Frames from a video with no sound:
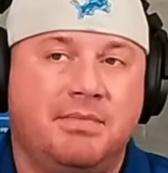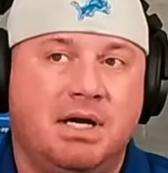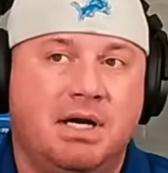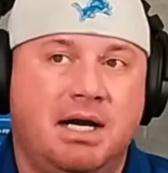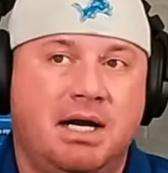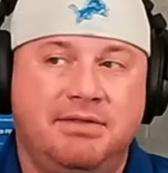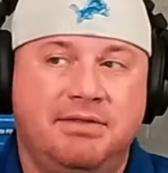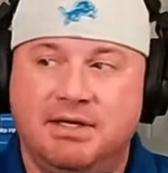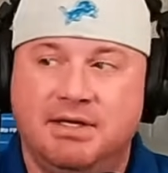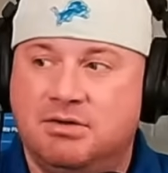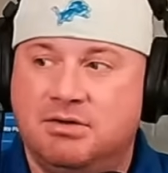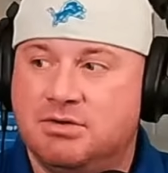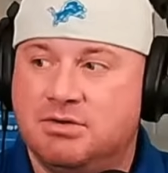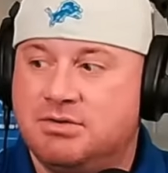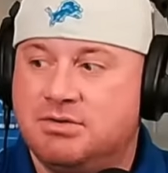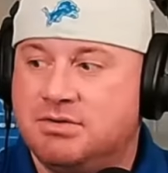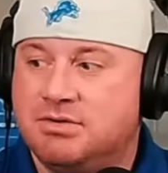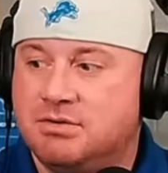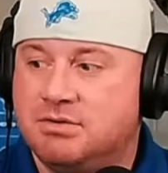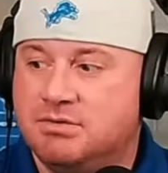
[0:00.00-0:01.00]
I think
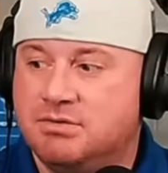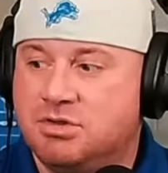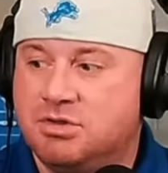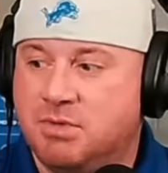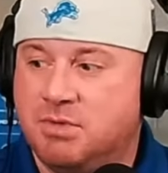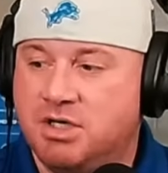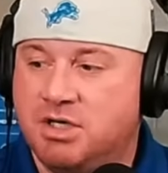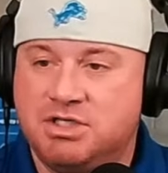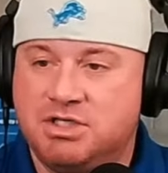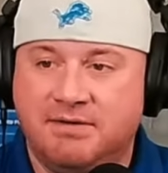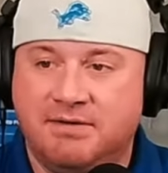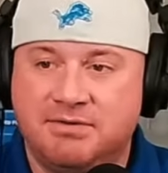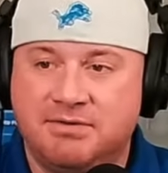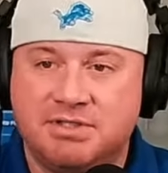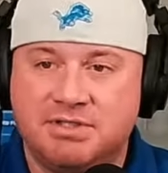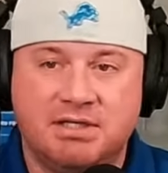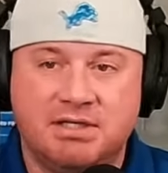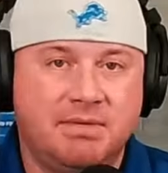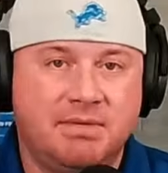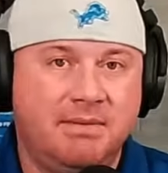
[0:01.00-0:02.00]
there's Jamar
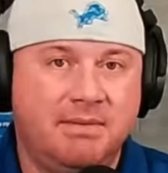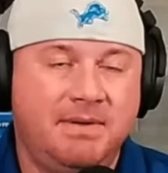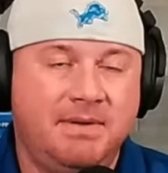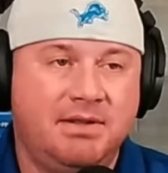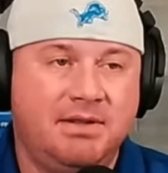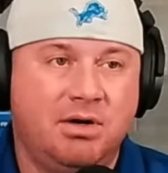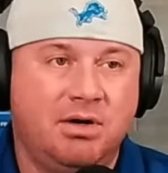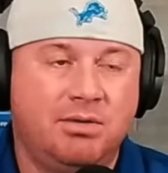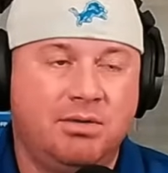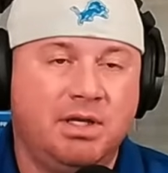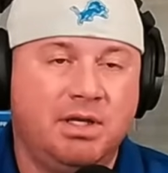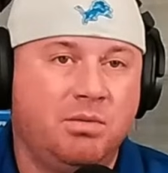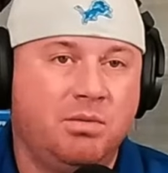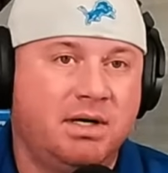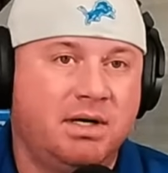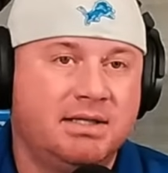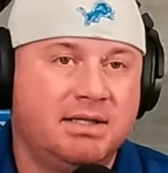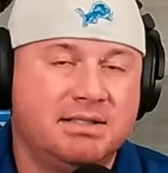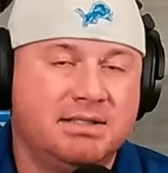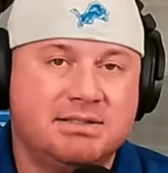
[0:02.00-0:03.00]
Jefferson might be the only
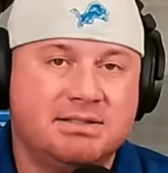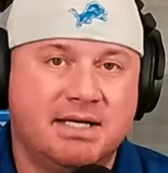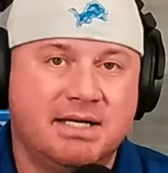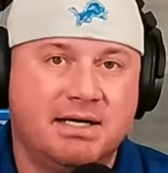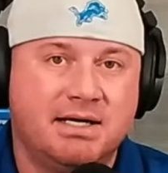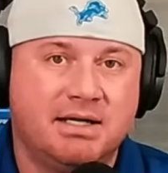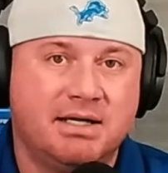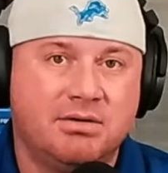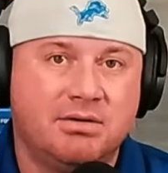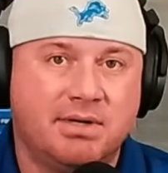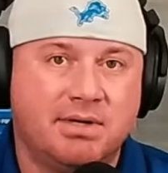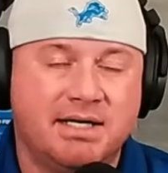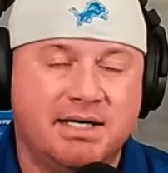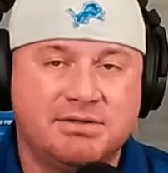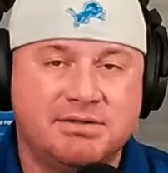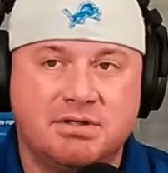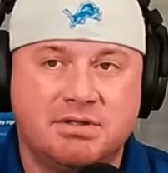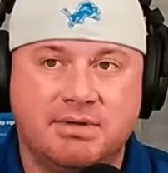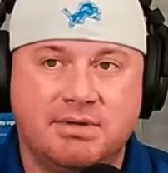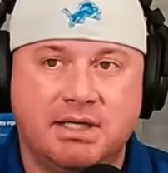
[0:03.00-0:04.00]
one that's not on the
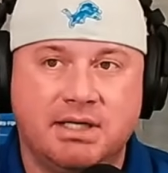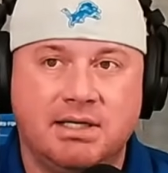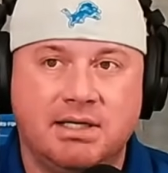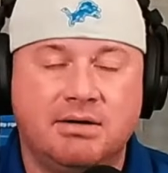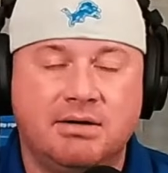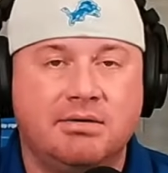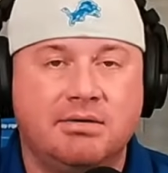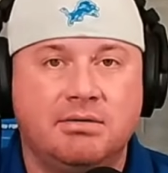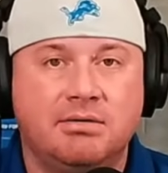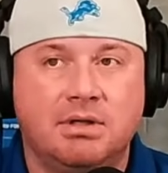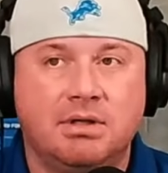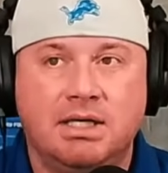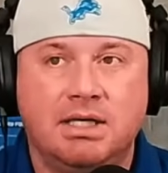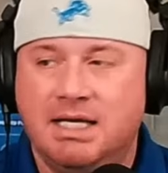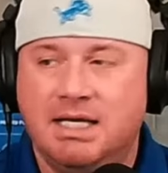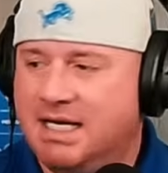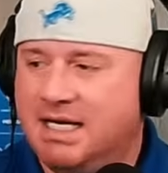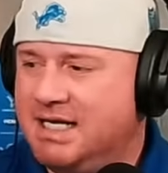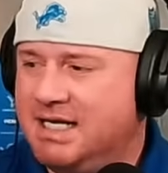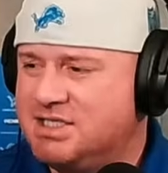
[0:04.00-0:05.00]
roster right now.
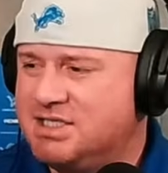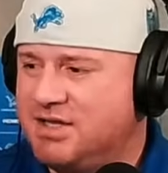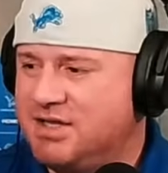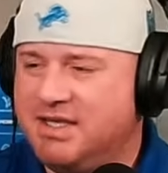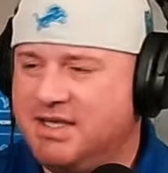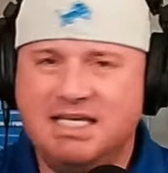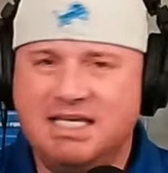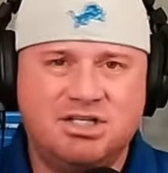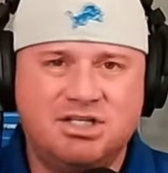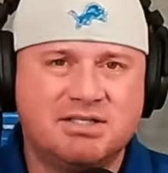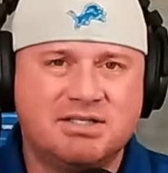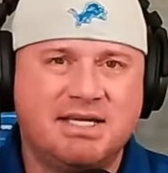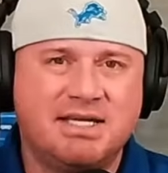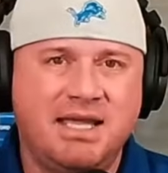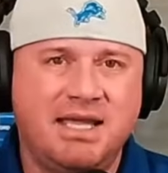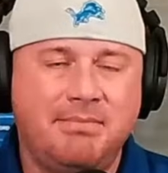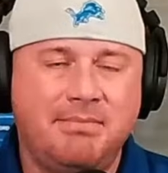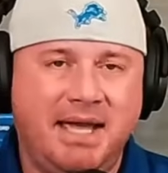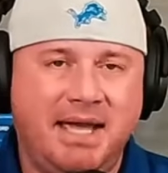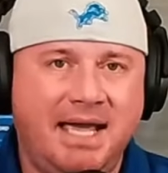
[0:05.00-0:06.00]
And I actually, I think he just
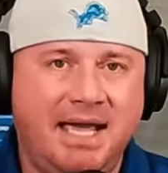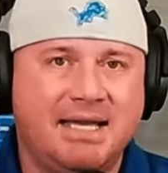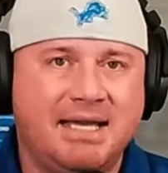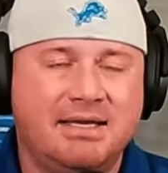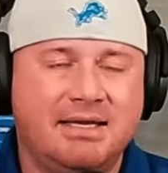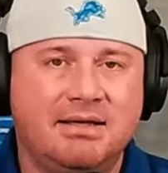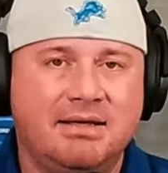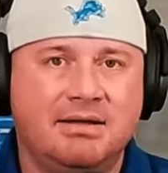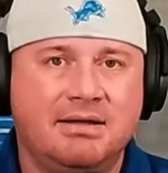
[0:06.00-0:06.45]
came back.